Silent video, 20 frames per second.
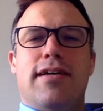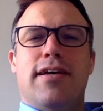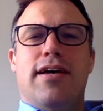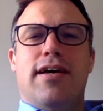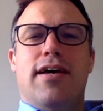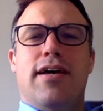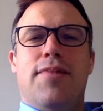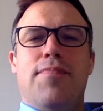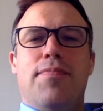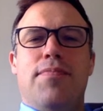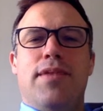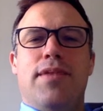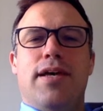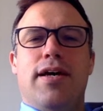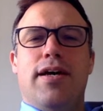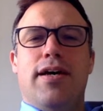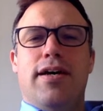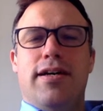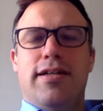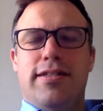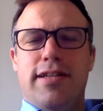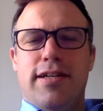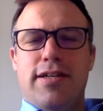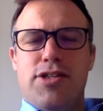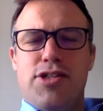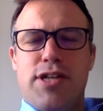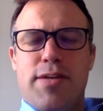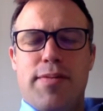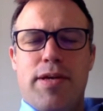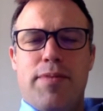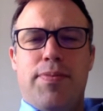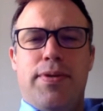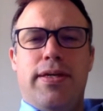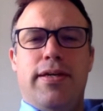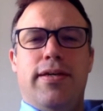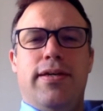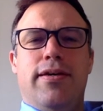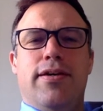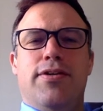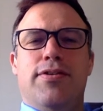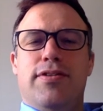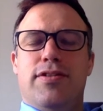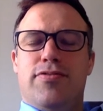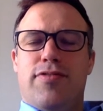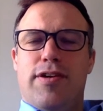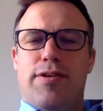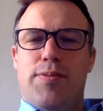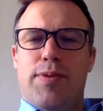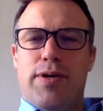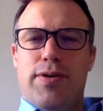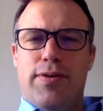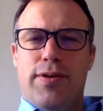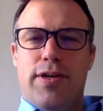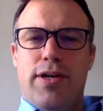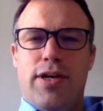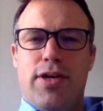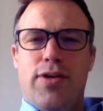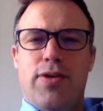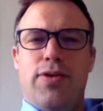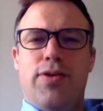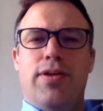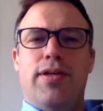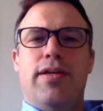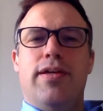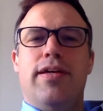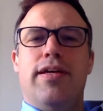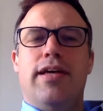a Dutch MEP who's very well known,